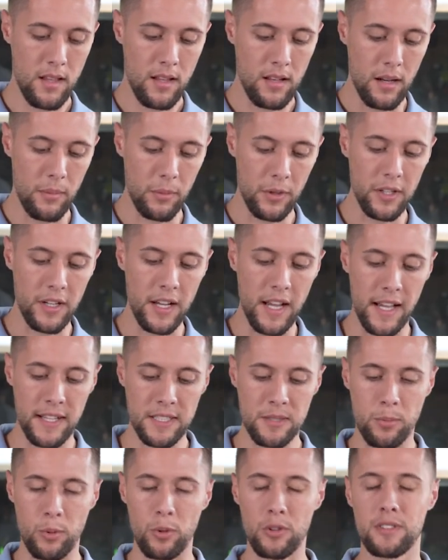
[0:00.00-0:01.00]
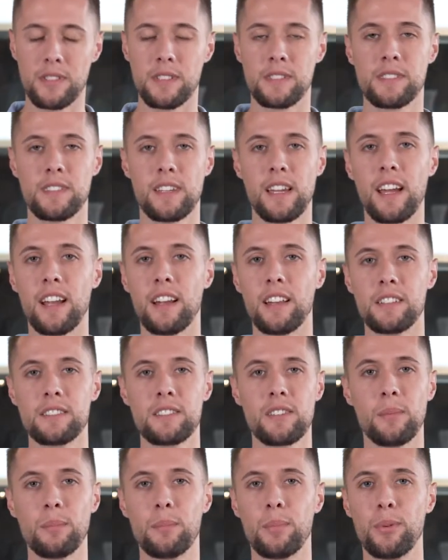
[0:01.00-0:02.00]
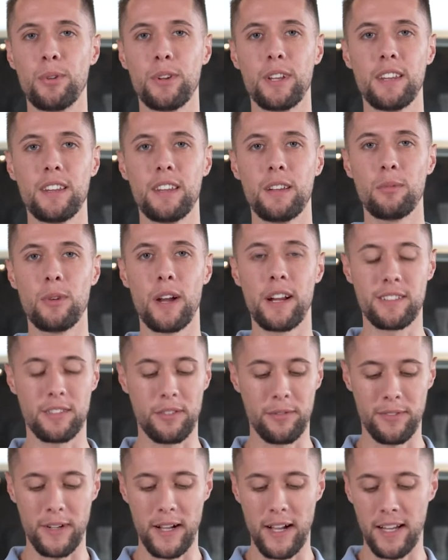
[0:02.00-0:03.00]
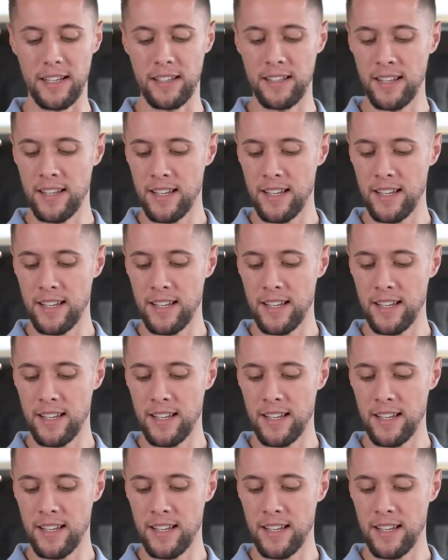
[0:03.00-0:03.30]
Now we're going to export this scan. It's completely rectified